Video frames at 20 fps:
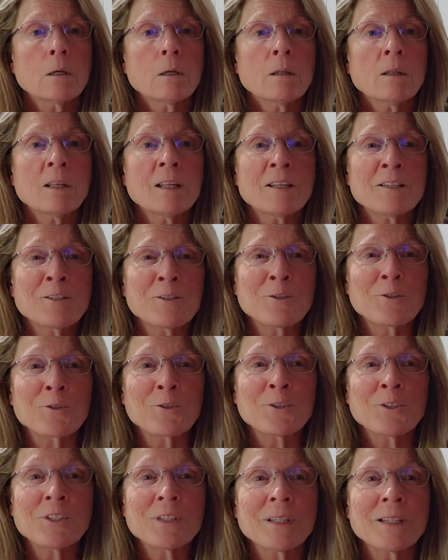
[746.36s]
less
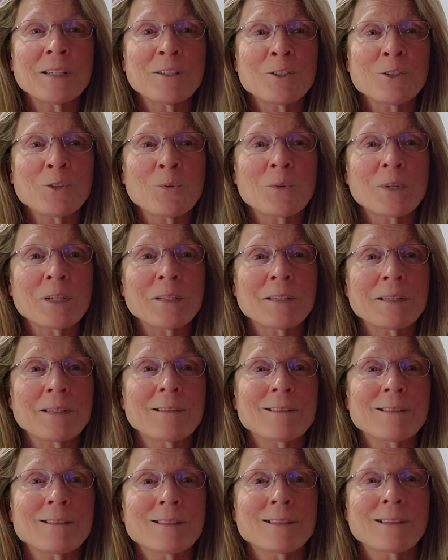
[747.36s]
nourishing
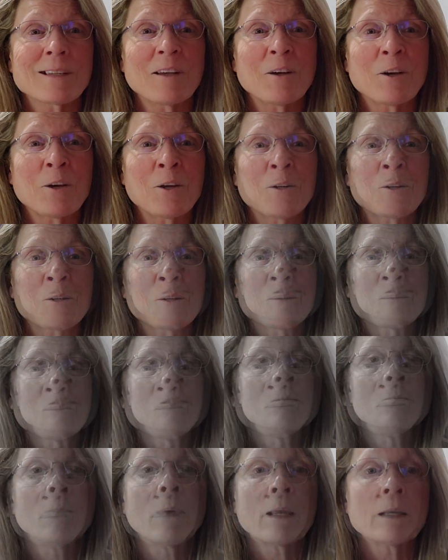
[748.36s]
choices. Um,
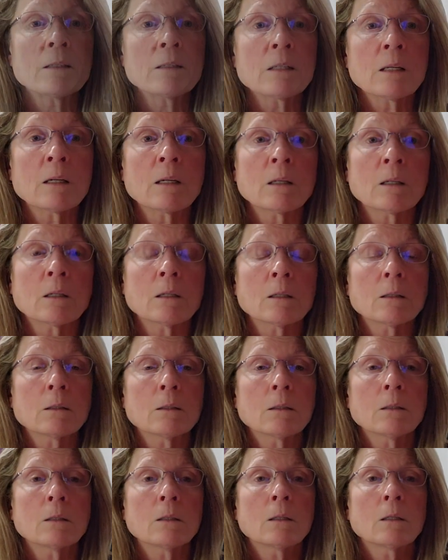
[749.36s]
basic
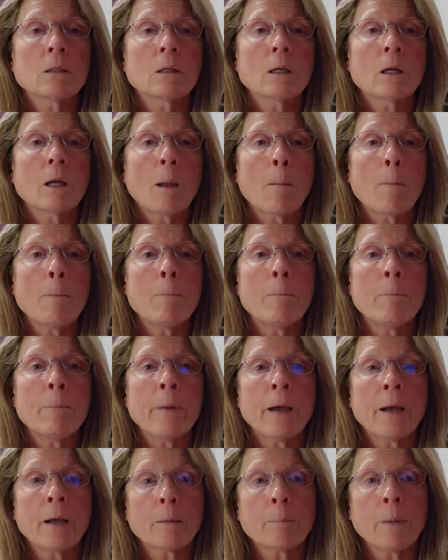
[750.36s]

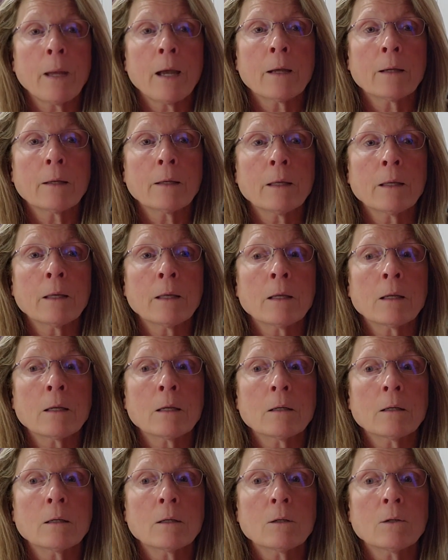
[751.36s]
backpacking
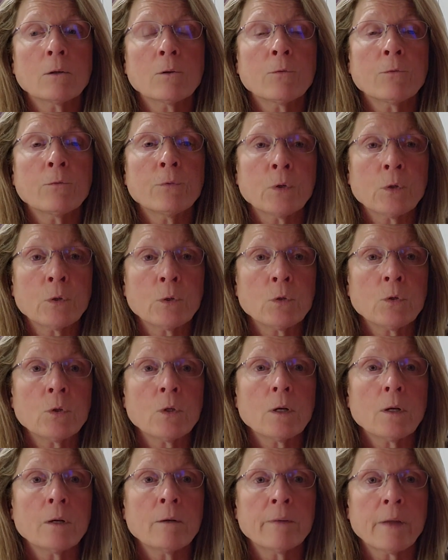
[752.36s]
food
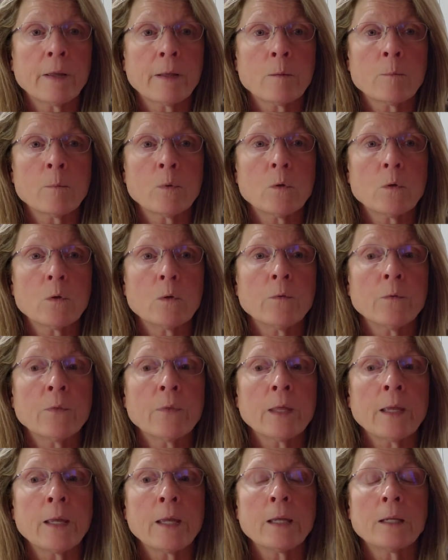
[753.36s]
available.
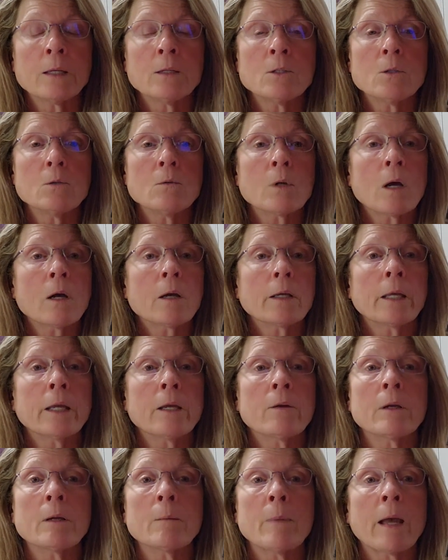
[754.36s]
They do not
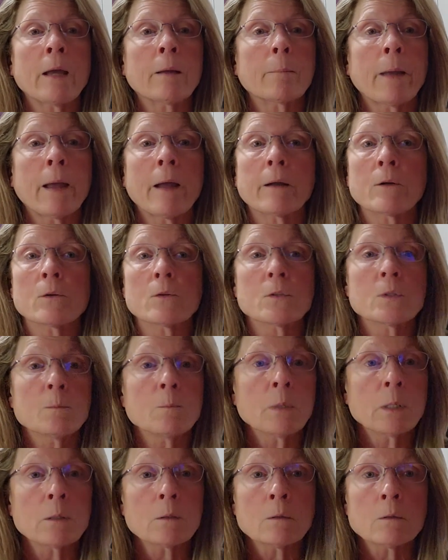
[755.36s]
carry backpackers'
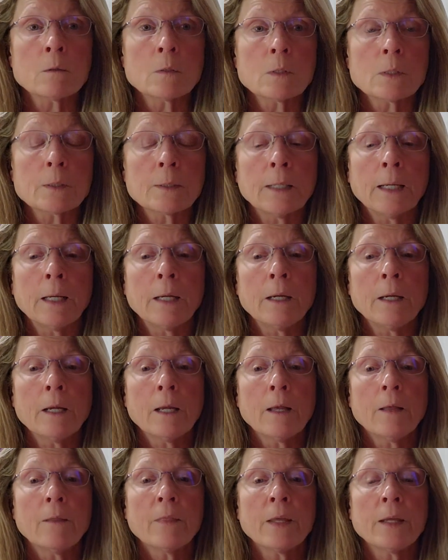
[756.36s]
meals.
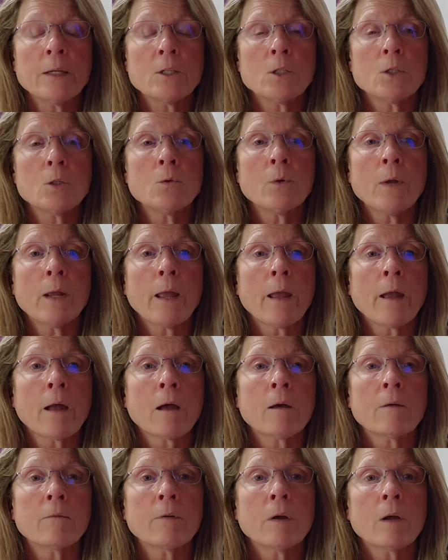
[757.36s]
They do
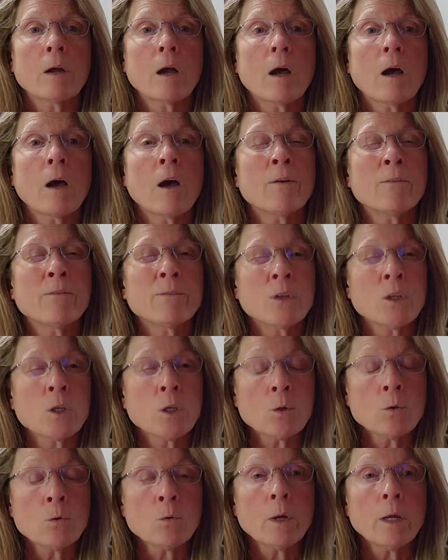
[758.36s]
have a
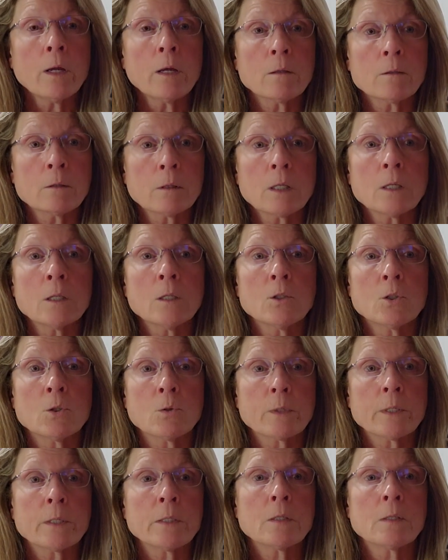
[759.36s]
few healthy
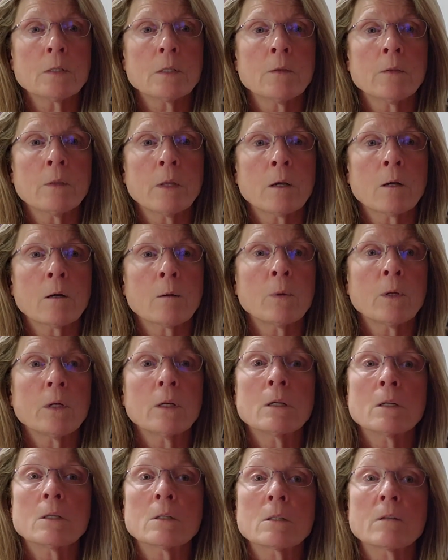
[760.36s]
choices in there, but
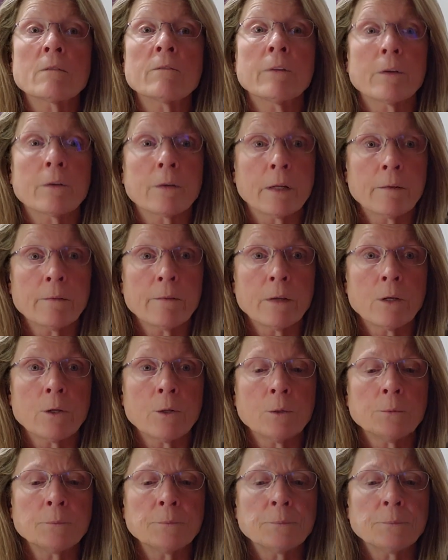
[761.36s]
it is a very few.